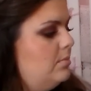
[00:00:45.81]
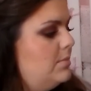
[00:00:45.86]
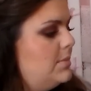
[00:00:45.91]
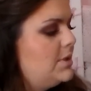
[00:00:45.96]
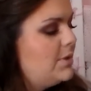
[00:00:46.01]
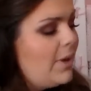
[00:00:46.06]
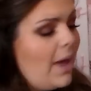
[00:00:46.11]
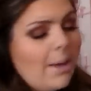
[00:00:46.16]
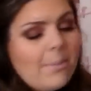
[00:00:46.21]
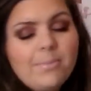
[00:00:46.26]

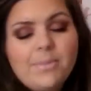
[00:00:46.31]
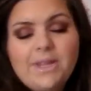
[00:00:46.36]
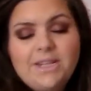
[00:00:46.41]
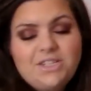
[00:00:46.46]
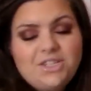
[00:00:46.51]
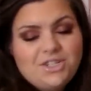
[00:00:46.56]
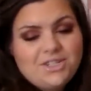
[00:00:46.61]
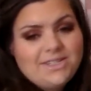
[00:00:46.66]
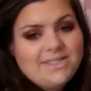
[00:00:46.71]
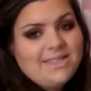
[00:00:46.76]
So yeah,
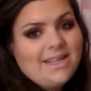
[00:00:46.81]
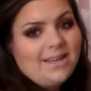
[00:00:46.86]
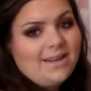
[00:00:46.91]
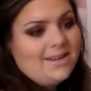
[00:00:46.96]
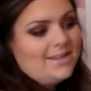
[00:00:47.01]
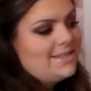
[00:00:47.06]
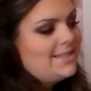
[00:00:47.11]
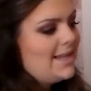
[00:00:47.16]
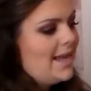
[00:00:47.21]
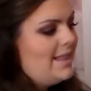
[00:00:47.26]
let's just get
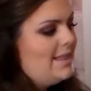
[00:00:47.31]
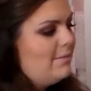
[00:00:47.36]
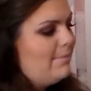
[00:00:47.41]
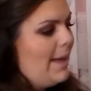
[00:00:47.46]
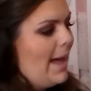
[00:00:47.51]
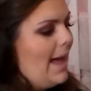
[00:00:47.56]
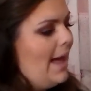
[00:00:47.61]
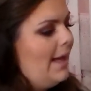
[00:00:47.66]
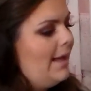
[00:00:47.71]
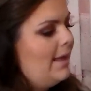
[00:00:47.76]
inside the
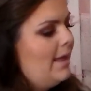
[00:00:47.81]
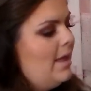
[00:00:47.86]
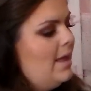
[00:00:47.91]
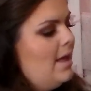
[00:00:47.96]
bag.